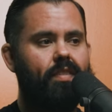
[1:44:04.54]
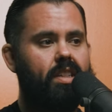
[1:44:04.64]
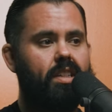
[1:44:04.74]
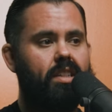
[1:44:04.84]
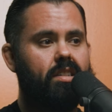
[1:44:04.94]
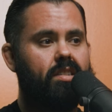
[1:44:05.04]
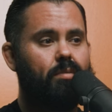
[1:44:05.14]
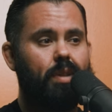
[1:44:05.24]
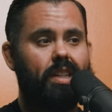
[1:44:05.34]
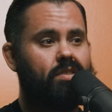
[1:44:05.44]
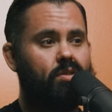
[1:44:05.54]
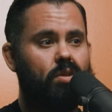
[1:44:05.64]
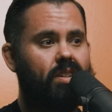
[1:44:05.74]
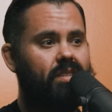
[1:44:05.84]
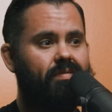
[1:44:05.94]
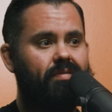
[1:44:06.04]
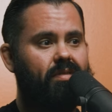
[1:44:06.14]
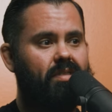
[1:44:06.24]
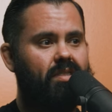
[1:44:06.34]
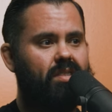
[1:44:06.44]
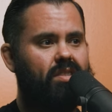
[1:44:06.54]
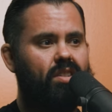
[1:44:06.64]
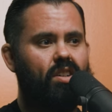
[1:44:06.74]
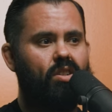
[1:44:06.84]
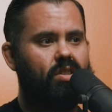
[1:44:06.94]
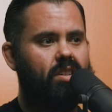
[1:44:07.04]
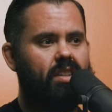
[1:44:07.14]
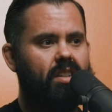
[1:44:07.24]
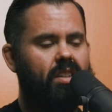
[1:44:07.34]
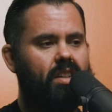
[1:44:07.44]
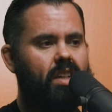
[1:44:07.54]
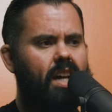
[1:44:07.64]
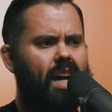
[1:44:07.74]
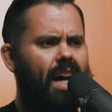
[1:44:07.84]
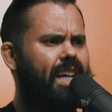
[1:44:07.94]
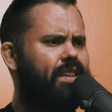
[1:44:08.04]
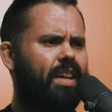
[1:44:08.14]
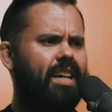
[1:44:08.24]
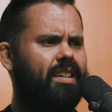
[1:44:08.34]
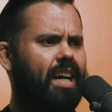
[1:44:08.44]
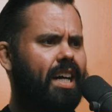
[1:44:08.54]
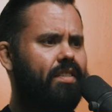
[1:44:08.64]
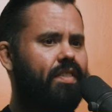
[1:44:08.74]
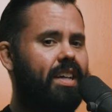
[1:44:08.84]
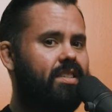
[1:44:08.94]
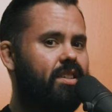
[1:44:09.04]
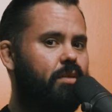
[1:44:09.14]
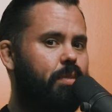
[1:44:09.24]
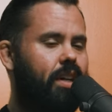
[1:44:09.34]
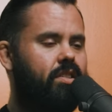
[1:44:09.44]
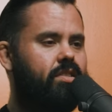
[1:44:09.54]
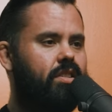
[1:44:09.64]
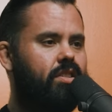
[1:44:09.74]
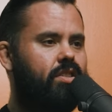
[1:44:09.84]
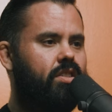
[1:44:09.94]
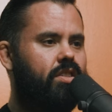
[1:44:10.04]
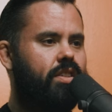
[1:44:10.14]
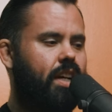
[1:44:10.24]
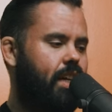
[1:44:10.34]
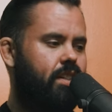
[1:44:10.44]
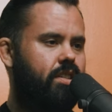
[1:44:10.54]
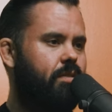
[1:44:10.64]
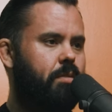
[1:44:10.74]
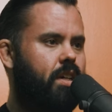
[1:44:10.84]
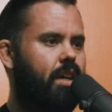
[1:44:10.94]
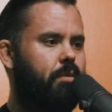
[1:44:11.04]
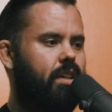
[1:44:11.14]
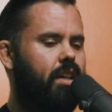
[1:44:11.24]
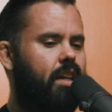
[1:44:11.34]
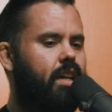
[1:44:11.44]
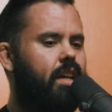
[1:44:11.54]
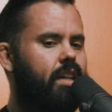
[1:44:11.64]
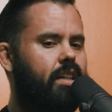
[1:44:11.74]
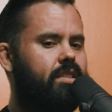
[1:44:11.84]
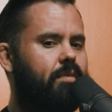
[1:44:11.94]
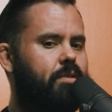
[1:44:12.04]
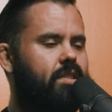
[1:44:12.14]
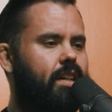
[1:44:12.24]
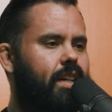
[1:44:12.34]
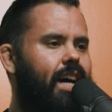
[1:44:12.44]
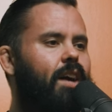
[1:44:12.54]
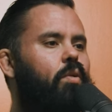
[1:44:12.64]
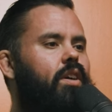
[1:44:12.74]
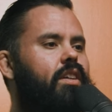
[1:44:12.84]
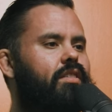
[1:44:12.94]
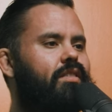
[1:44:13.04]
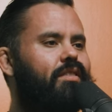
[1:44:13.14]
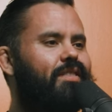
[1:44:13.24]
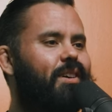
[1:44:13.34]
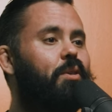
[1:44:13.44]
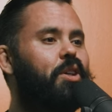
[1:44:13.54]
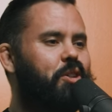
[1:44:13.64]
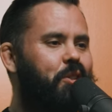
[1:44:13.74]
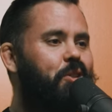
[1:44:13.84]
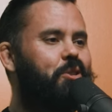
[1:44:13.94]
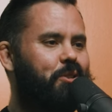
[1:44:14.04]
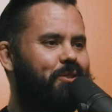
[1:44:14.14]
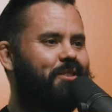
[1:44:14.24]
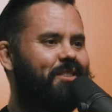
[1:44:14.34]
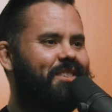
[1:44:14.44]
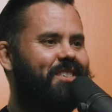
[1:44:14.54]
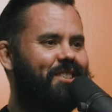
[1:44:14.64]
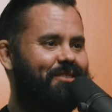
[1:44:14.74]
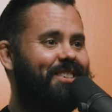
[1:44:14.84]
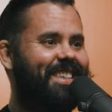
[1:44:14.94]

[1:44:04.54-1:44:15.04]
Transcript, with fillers: DeYoung's The Biggest Story. Love all so that. Good. All, all, that stuff. I great. give that. Yeah. I give that to the parents in our church. Yeah. Like I just give them a copy because I'm just like I want. I want you mm. to read